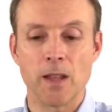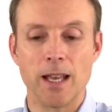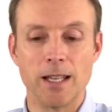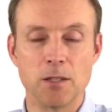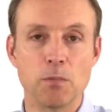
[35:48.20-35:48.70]

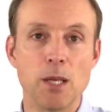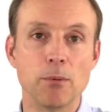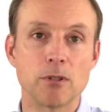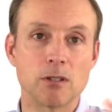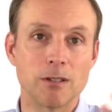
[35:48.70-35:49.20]
And as
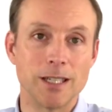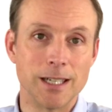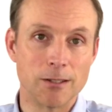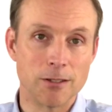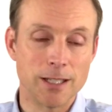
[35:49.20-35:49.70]
people start to
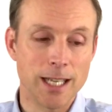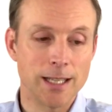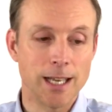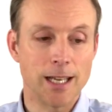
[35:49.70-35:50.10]
understand that,